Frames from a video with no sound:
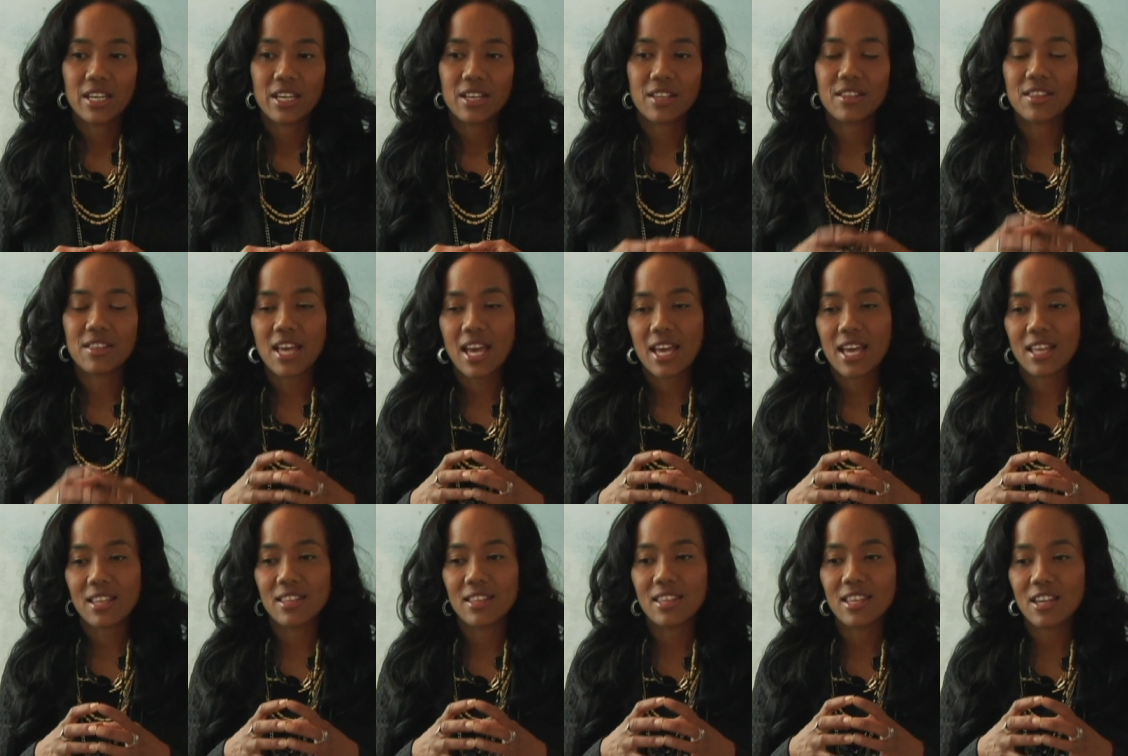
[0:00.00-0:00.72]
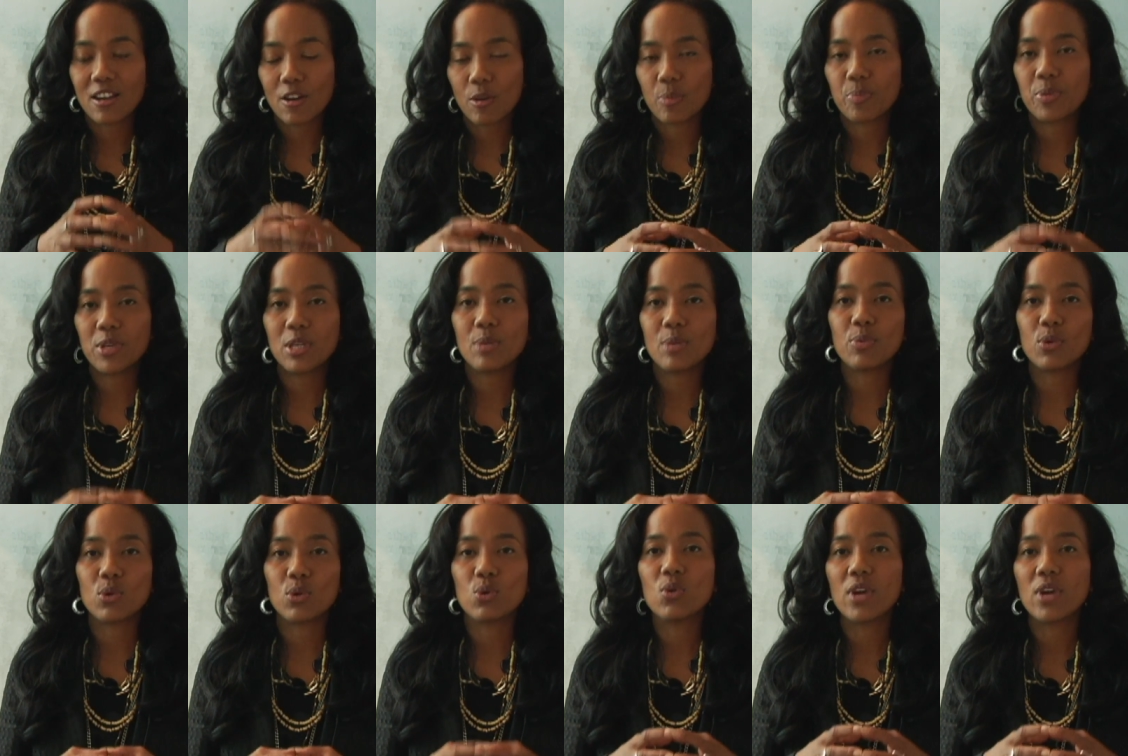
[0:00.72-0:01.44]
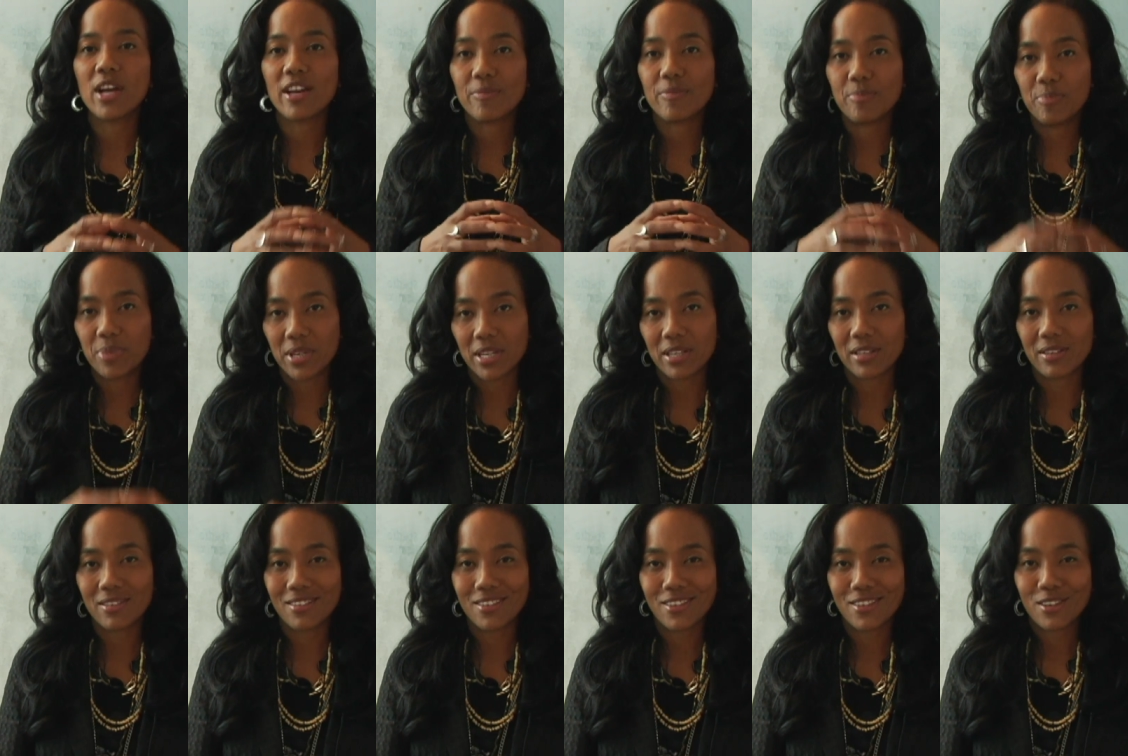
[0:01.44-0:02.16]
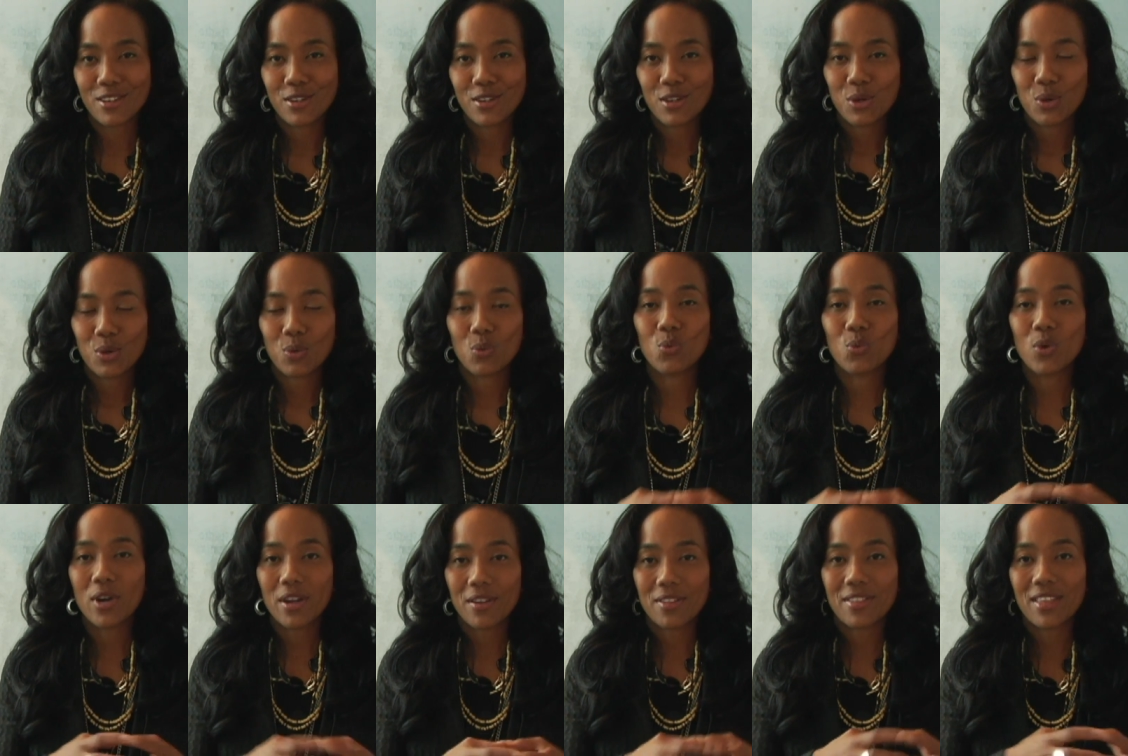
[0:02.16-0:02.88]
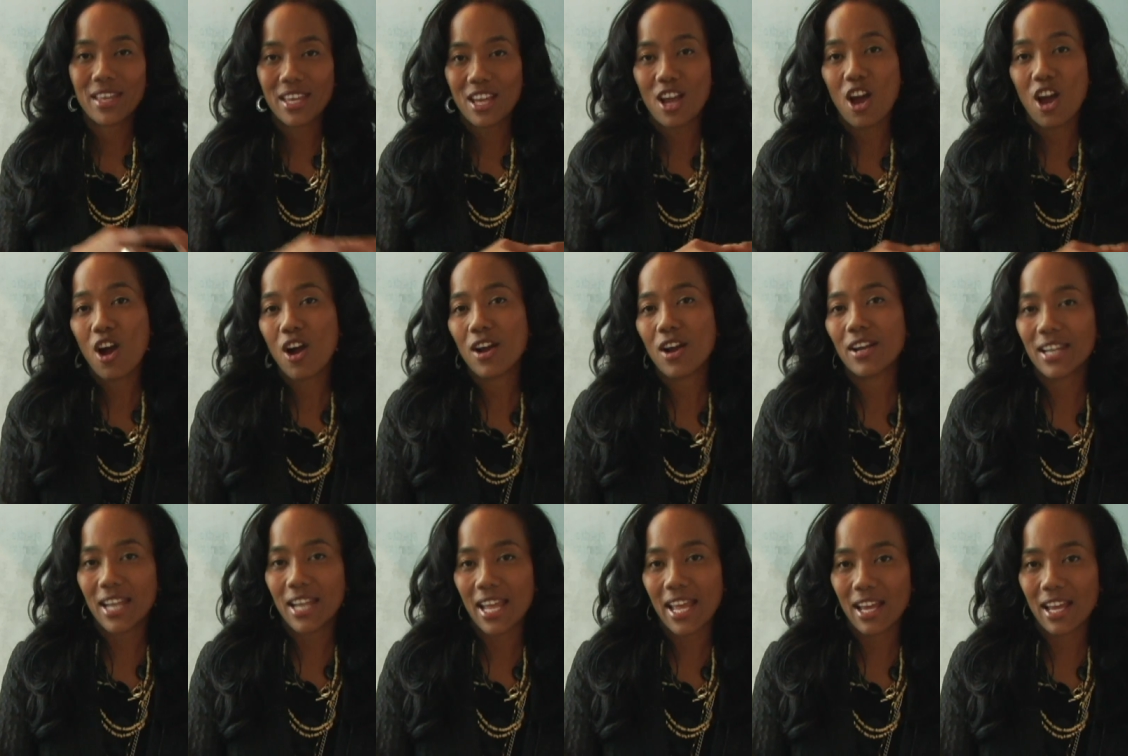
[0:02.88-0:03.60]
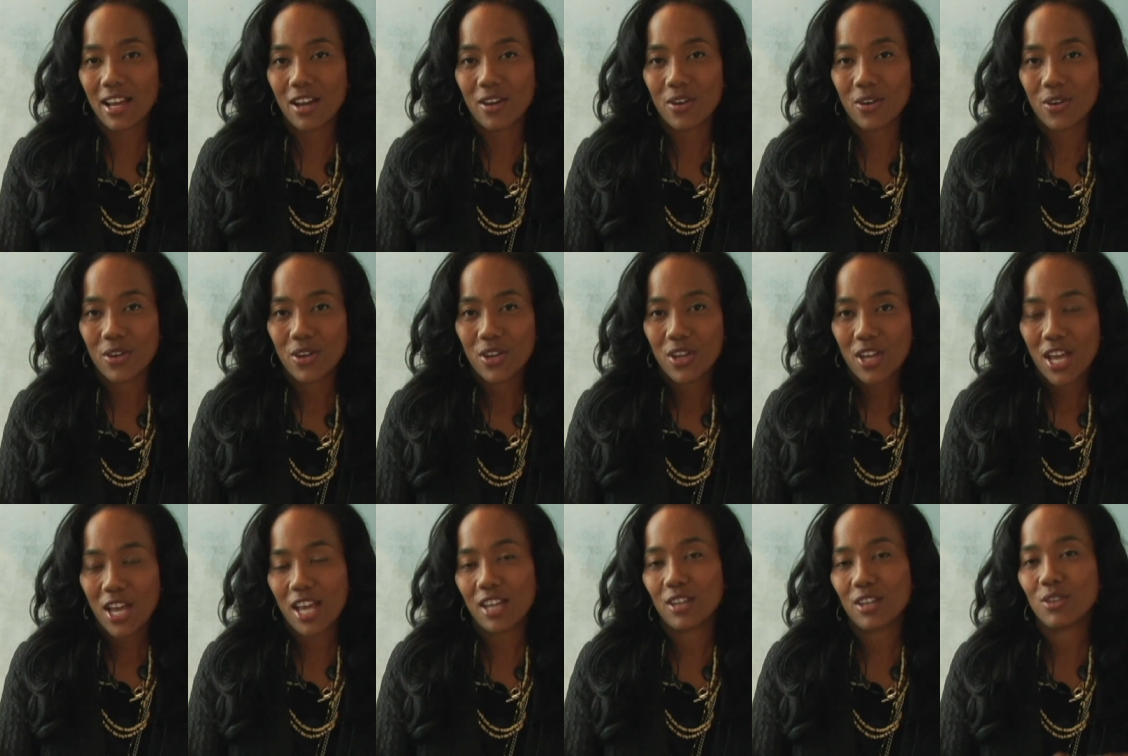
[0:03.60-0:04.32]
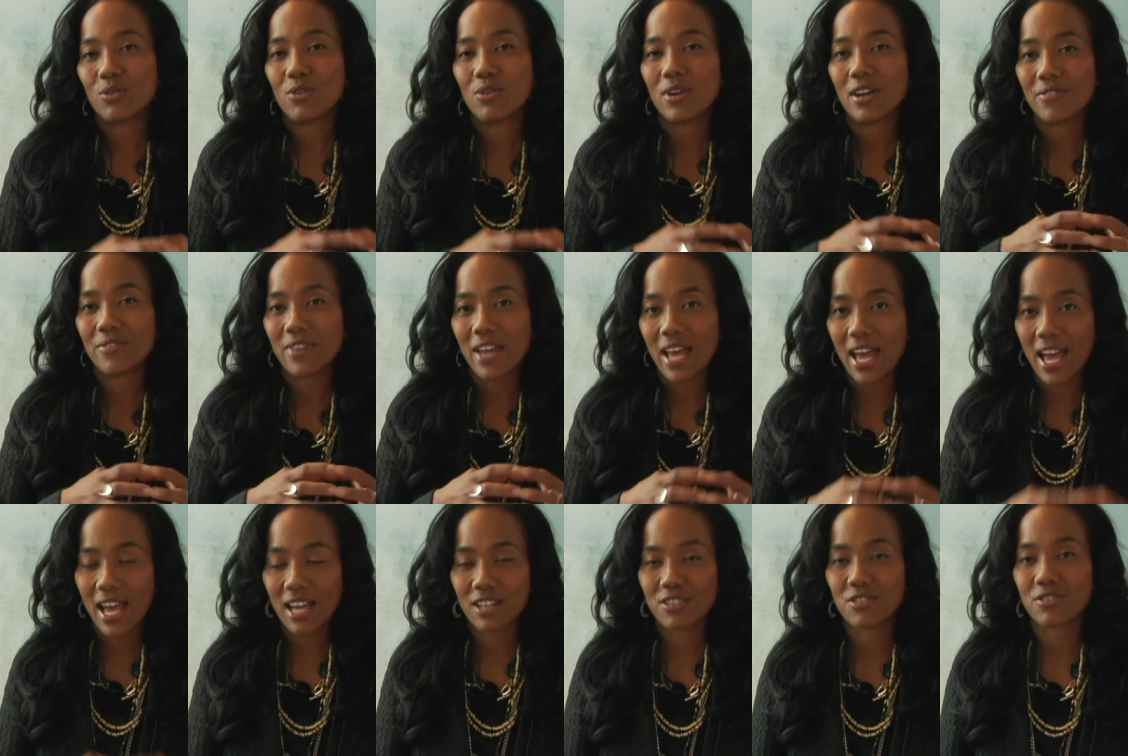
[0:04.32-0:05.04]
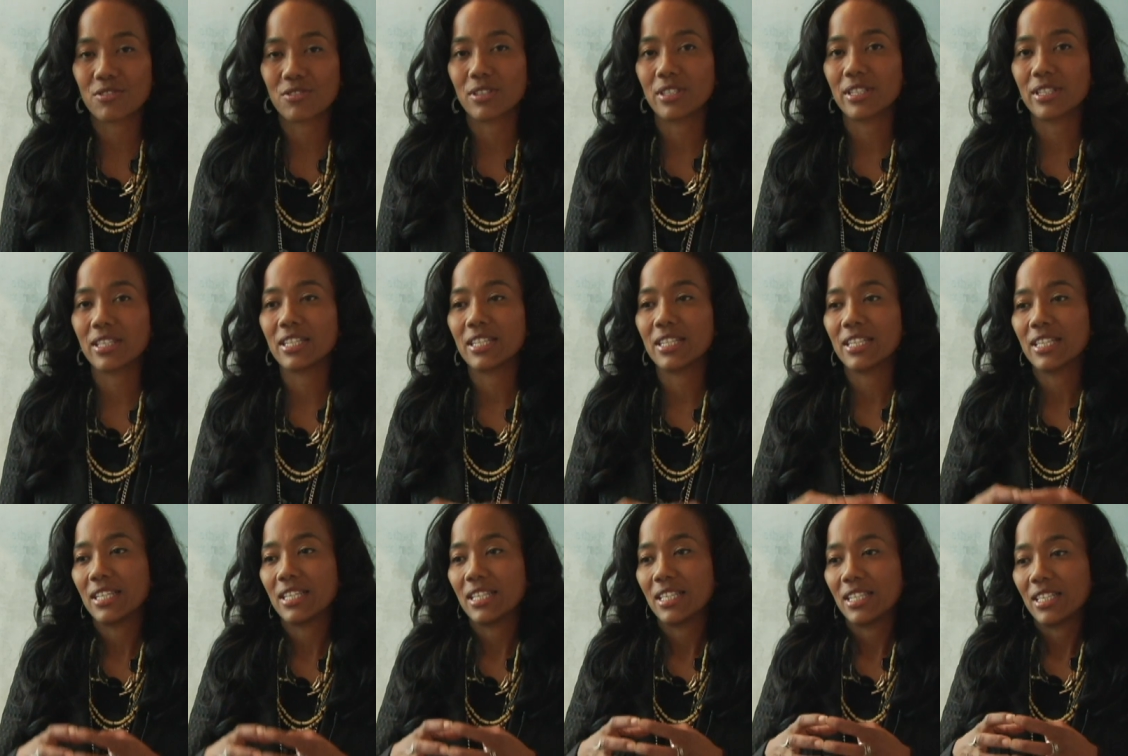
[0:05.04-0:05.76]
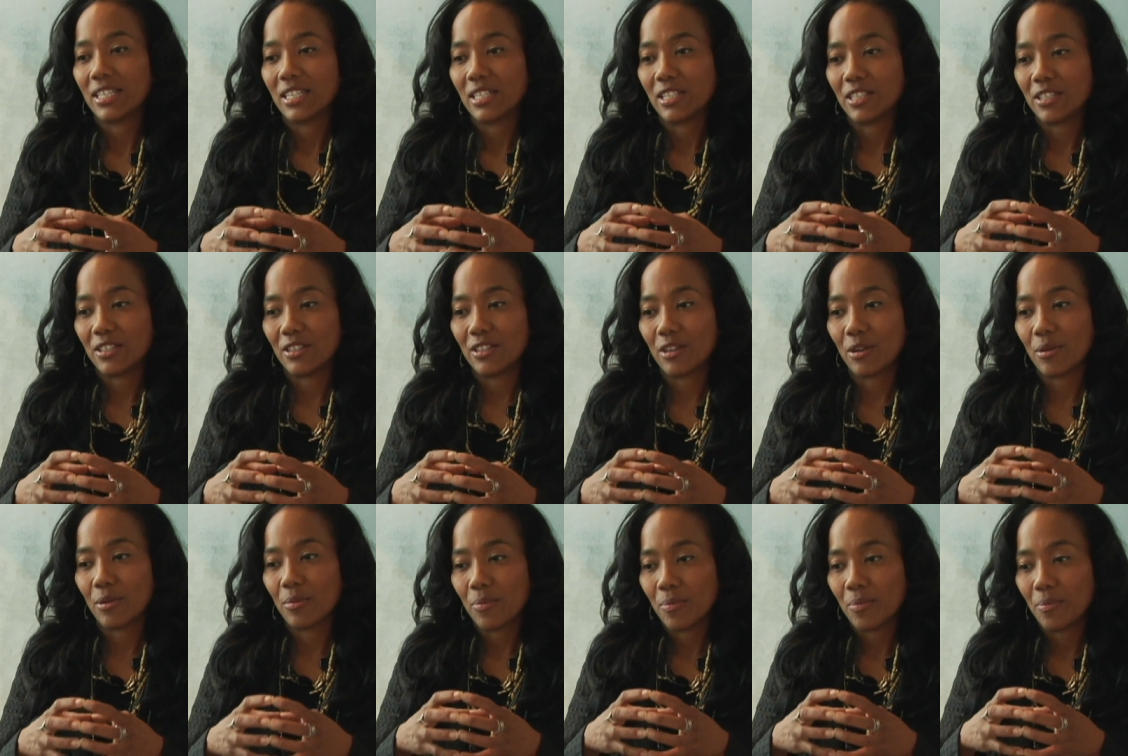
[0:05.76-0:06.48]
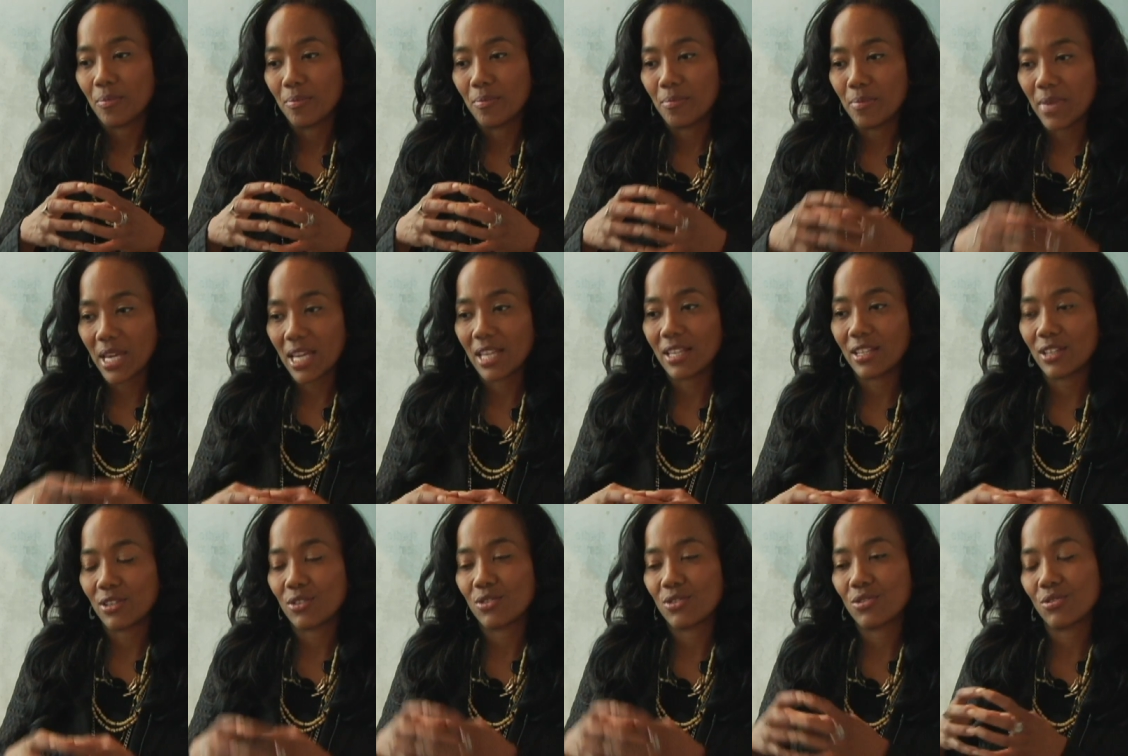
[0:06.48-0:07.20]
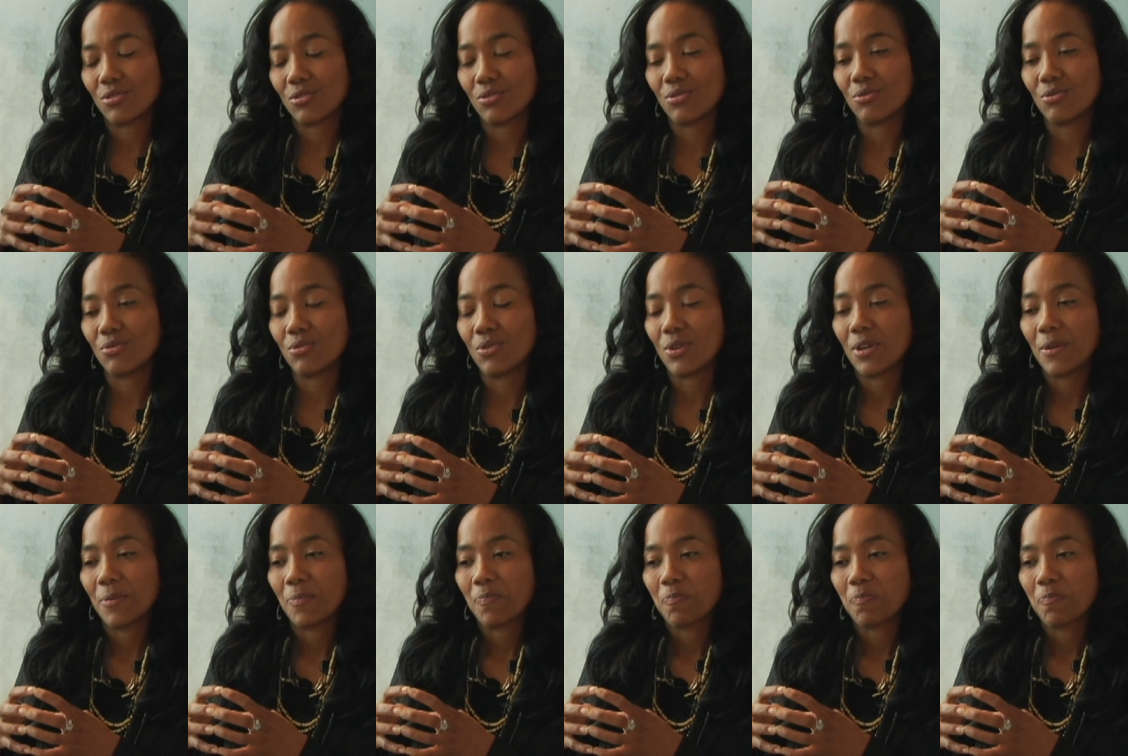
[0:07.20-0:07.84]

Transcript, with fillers: that there are people who have been where they are now and who have actually, you know, made it to